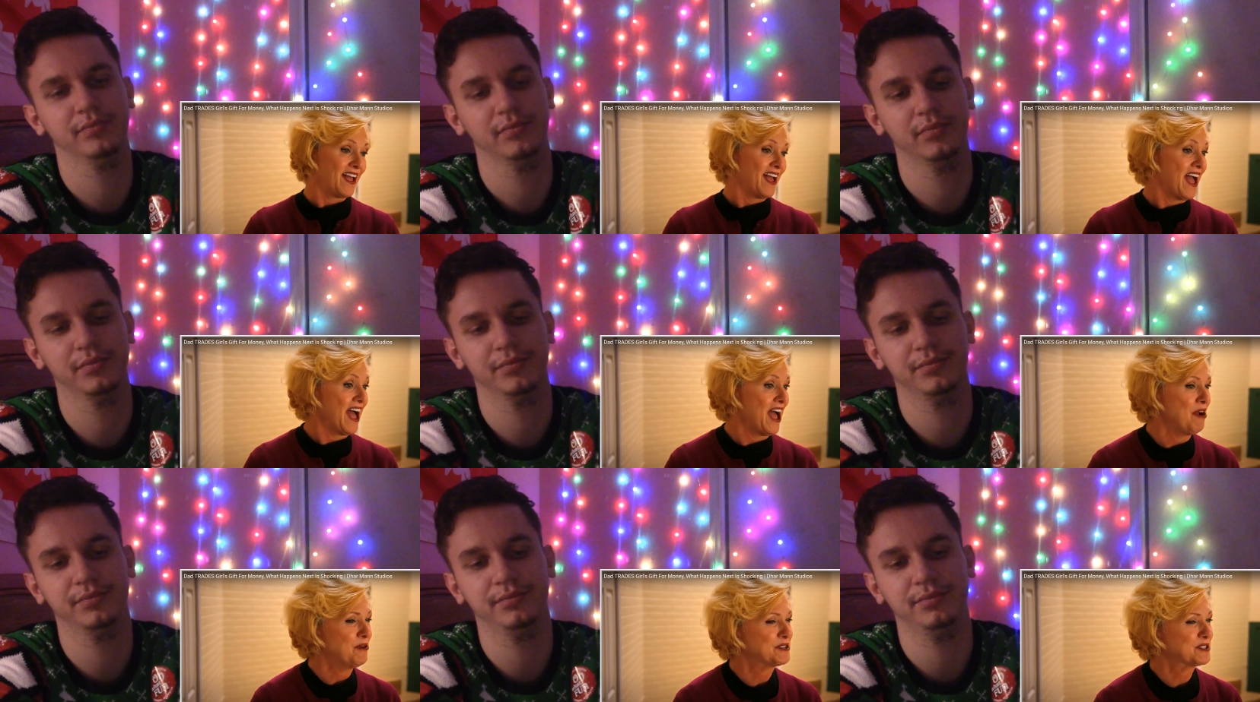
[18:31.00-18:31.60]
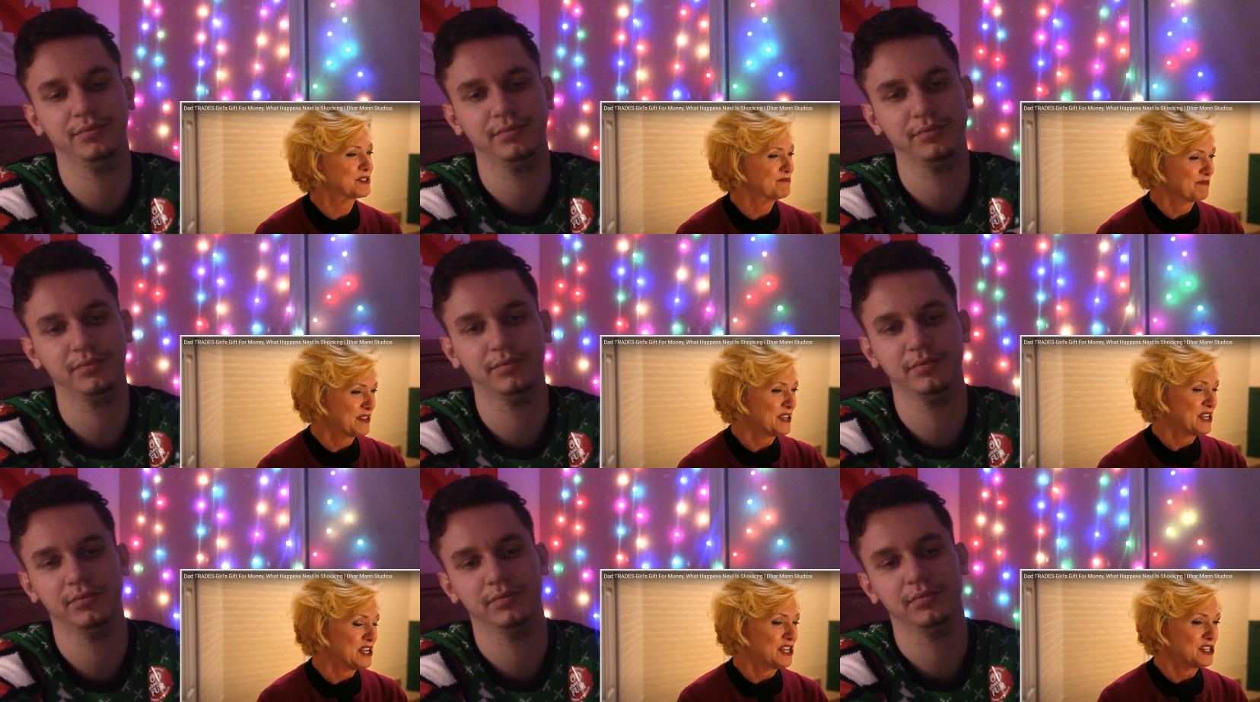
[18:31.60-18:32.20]
Speaker 1: I was
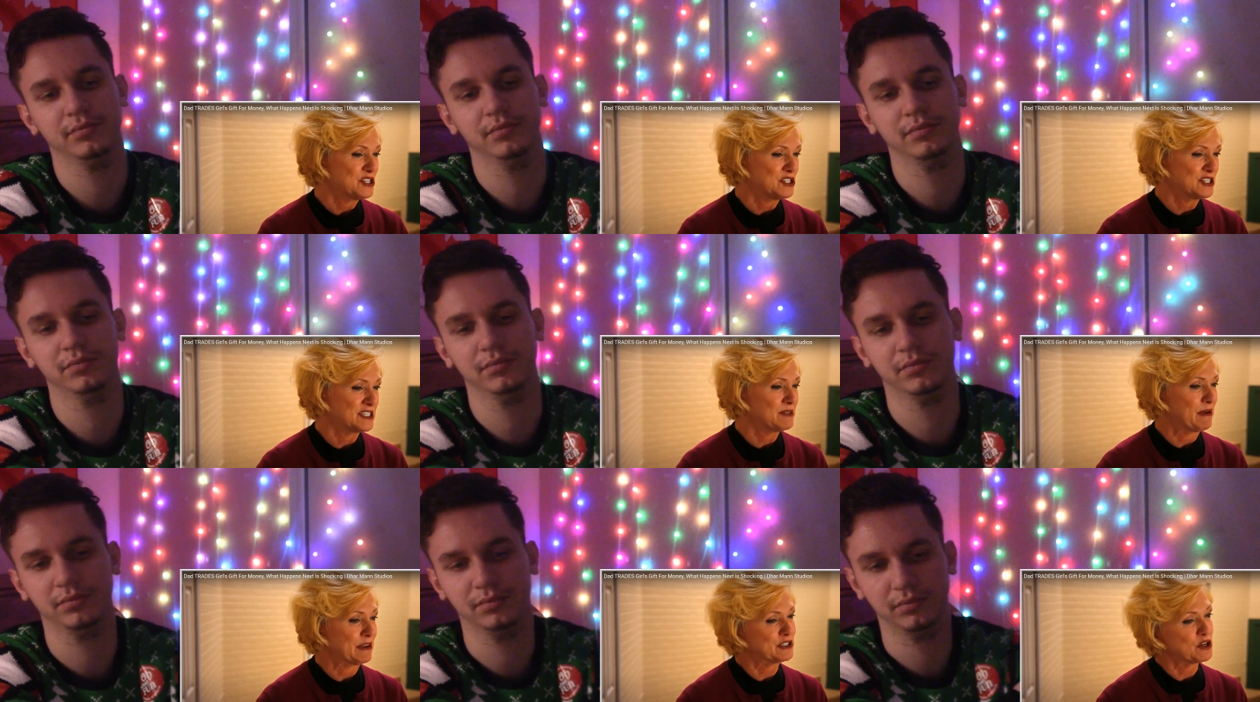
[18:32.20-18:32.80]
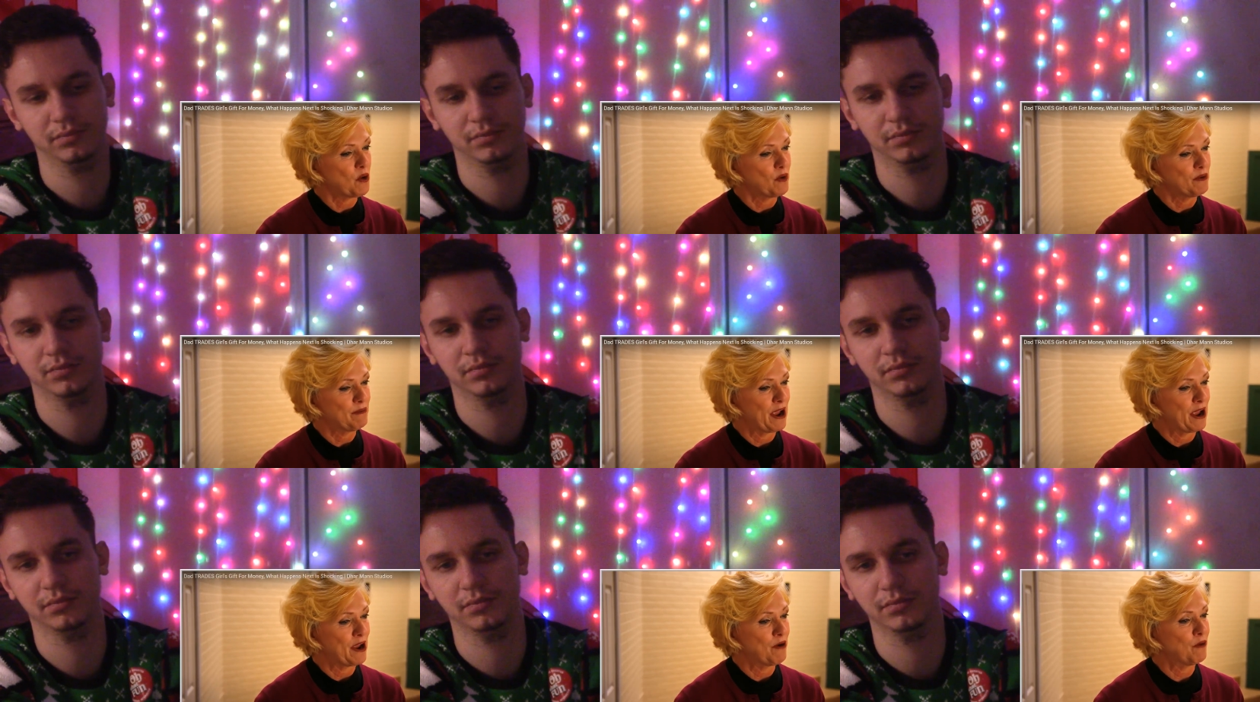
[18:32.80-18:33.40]
just about to go and
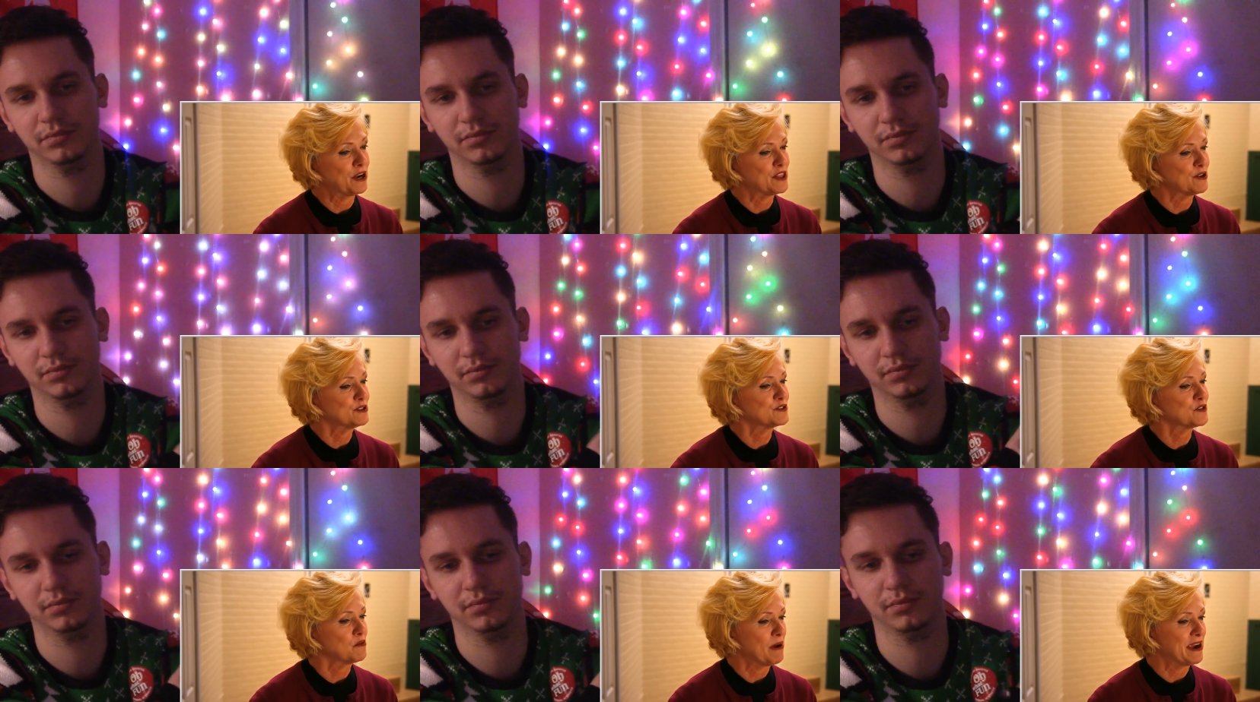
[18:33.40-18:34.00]
buy one of those for my